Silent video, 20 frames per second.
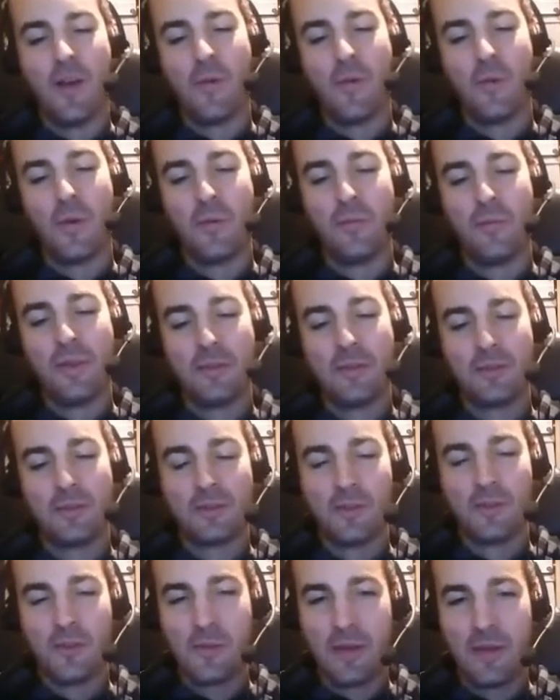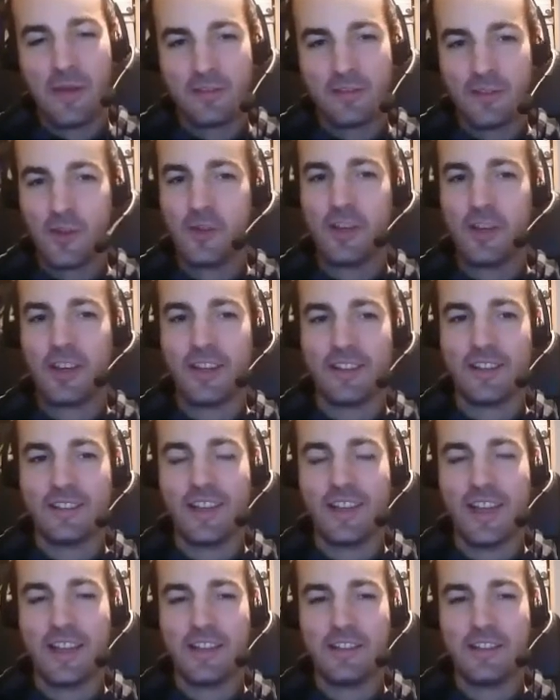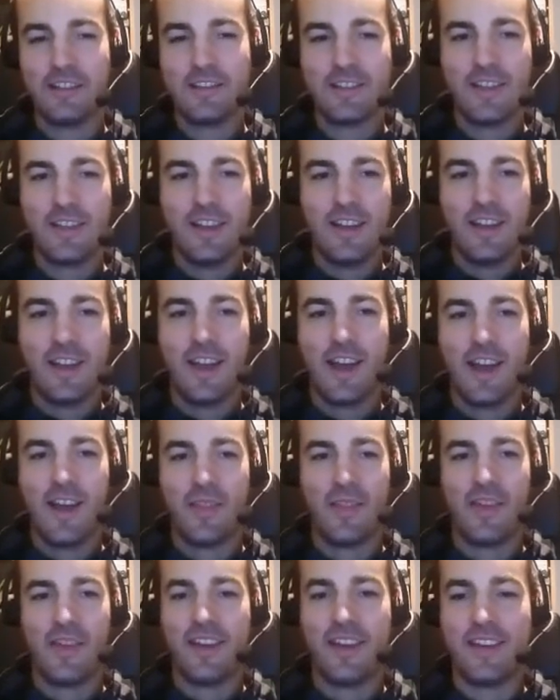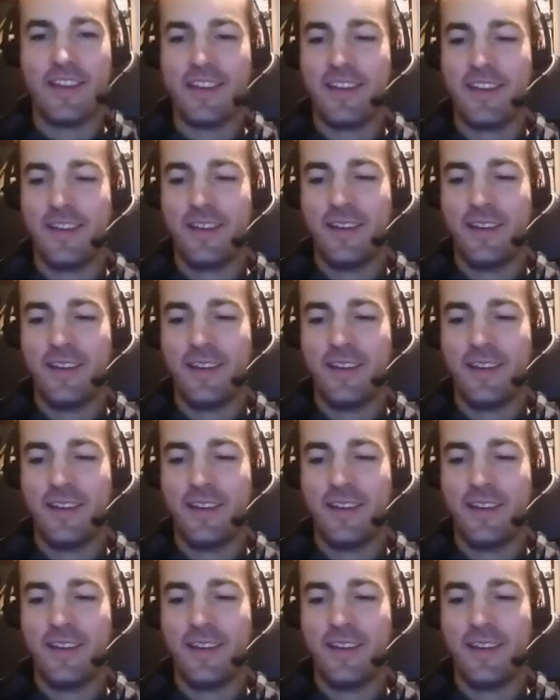when people talk about Docker containers, do